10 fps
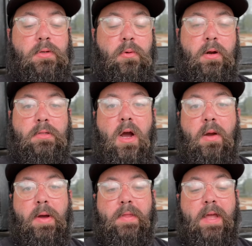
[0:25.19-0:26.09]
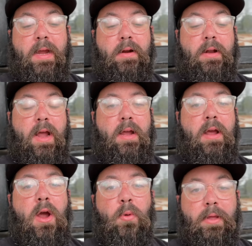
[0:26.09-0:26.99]
So we're going to talk about that here today.
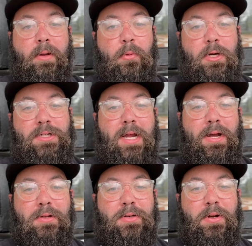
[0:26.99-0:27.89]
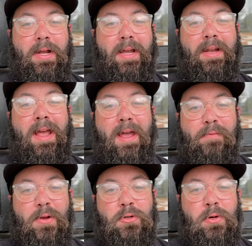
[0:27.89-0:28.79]
Really appreciate y'all tuning in.
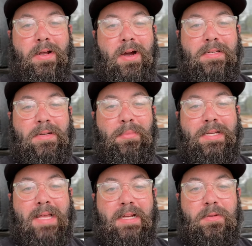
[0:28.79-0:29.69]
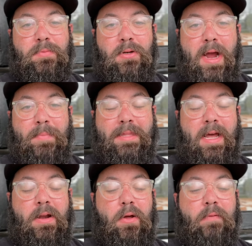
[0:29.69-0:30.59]
If you enjoy the content, please like, subscribe, hit
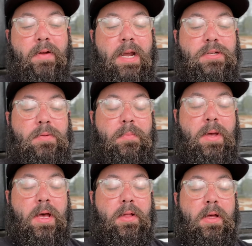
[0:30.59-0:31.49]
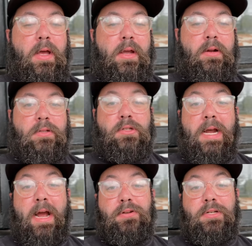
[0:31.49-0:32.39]
that notification bell. You can also
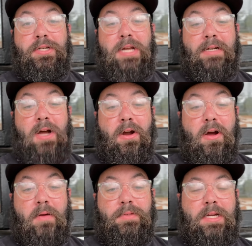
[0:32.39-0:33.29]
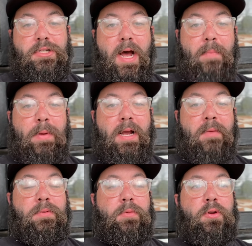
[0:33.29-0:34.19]
check out jinjag.com/shop, pick
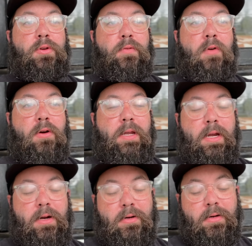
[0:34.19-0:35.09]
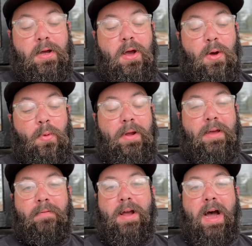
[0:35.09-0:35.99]
up some new Duval gear. We
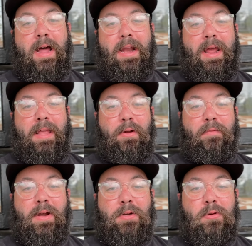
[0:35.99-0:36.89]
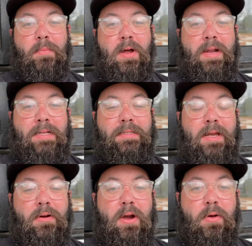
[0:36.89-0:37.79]
have got a little Victory Monday
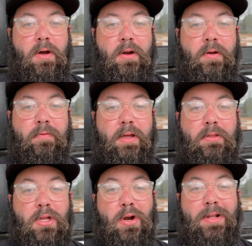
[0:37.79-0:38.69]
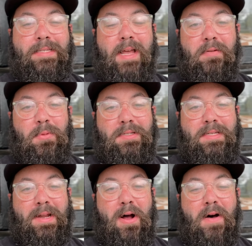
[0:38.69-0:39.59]
sale going on over there.
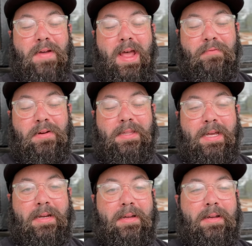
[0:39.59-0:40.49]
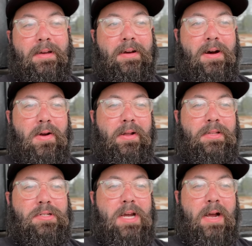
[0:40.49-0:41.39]
37% off everything, honoring
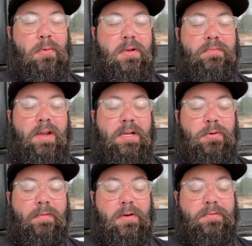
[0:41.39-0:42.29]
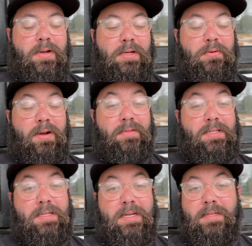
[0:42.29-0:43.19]
the Jaguars victory, first victory of the
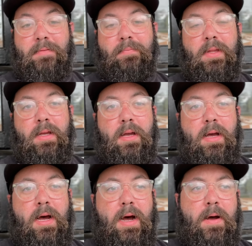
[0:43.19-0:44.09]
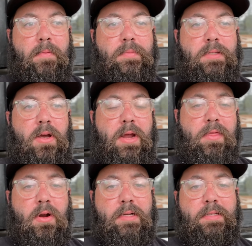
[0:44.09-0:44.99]
season. So yeah,
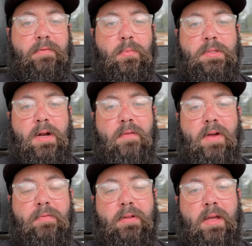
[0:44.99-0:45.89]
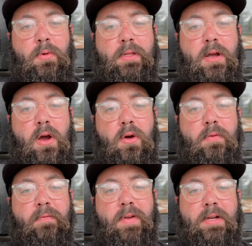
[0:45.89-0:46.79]
37% off everything with code
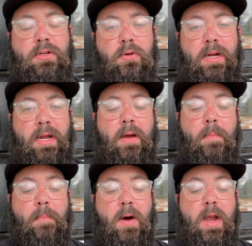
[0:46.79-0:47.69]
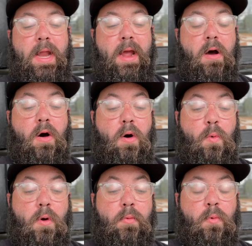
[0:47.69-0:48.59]
Victory Monday, all
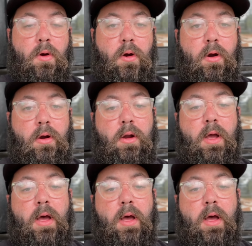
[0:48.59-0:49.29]
one word.